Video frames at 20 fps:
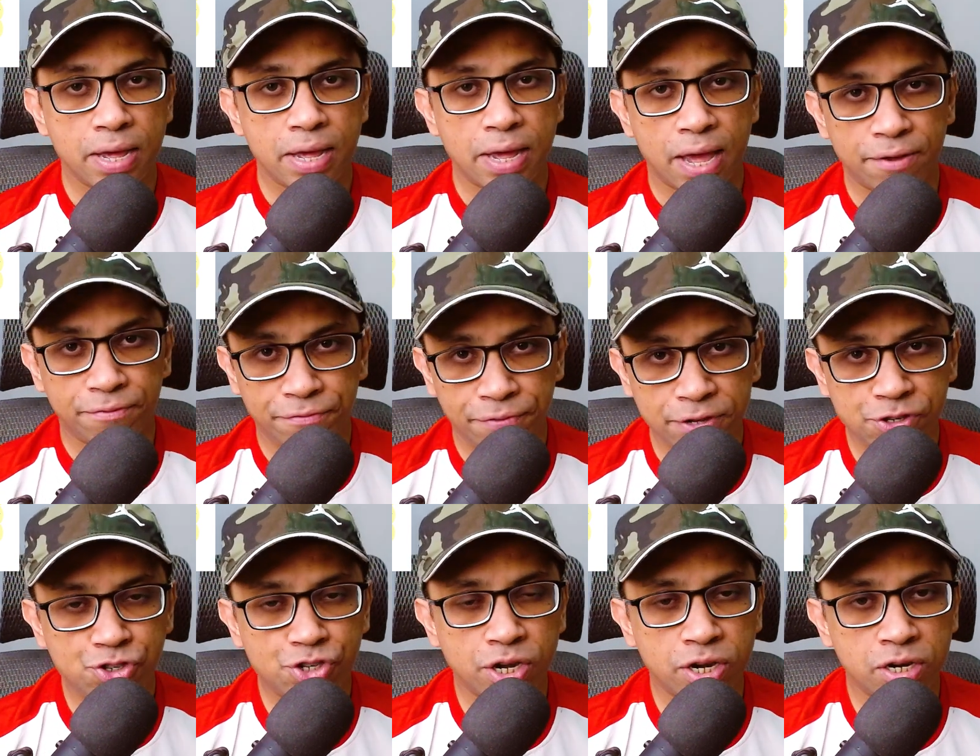
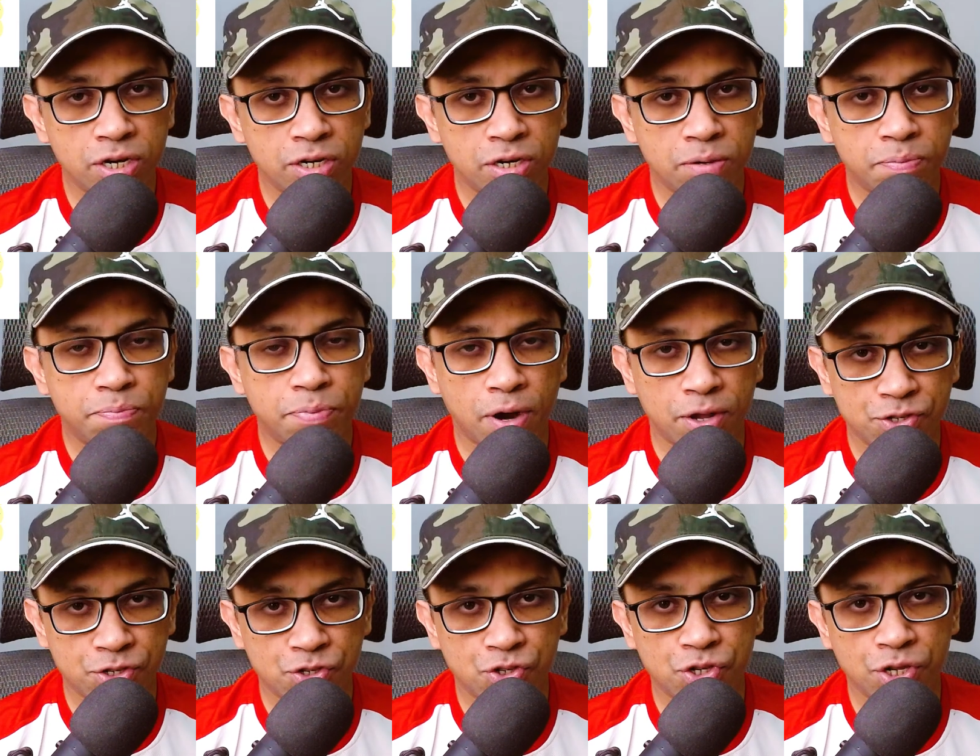efficient
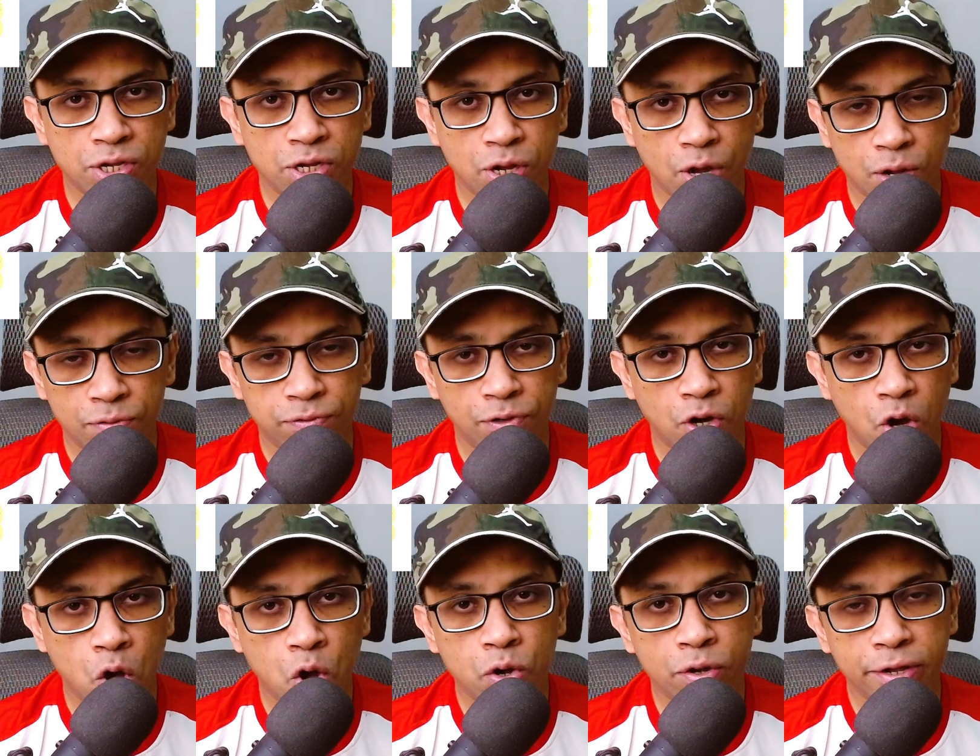processing of
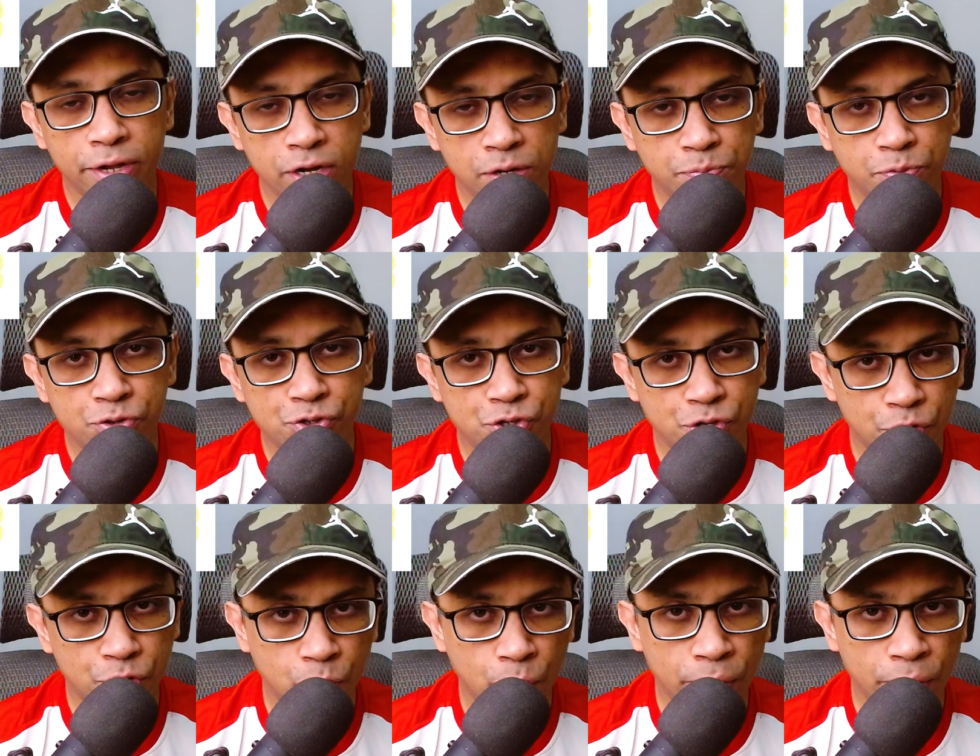long input
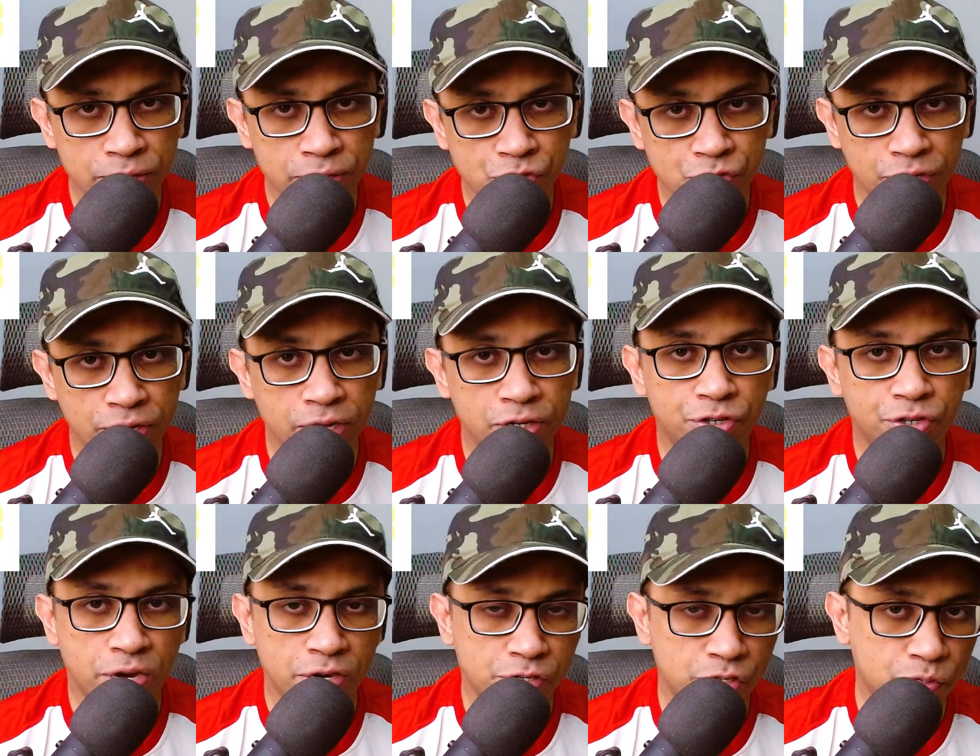sequence in a
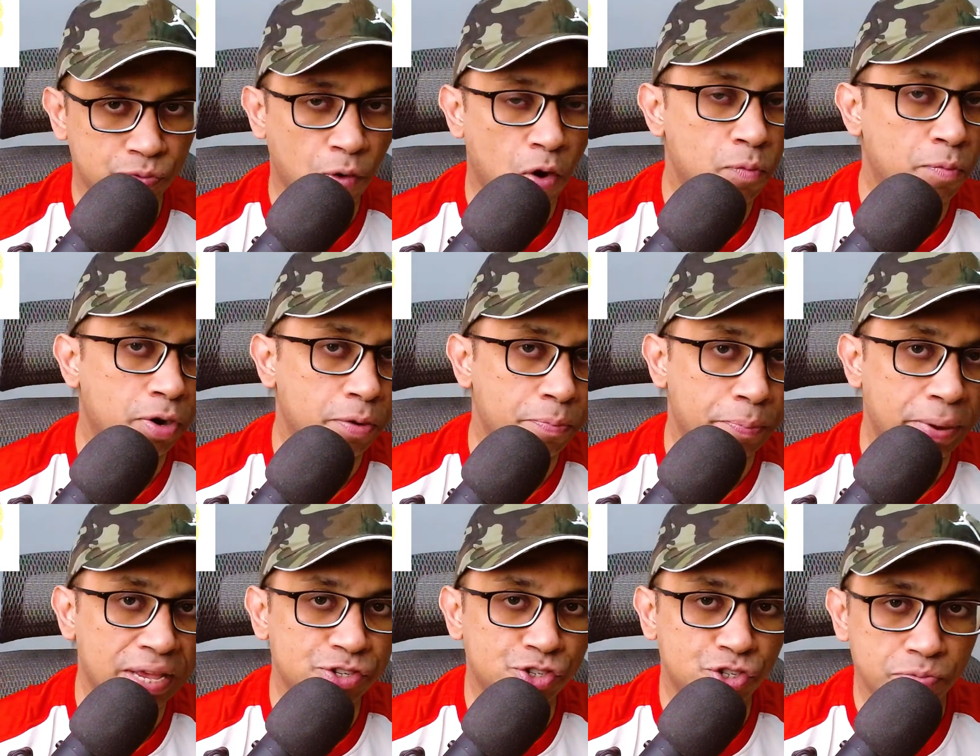
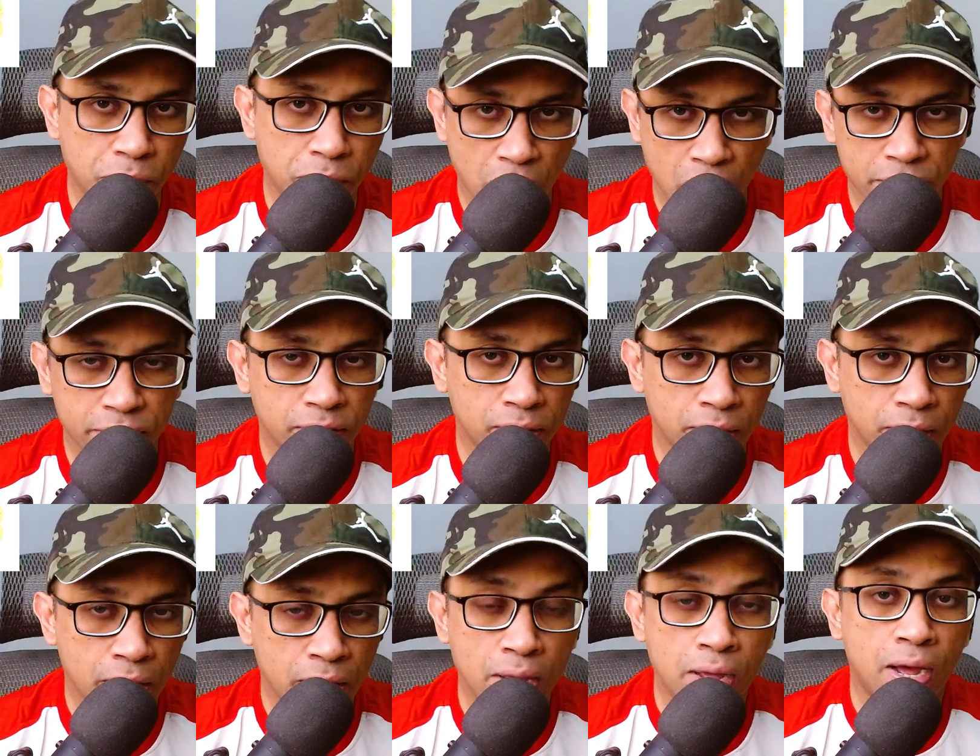transformer-based model.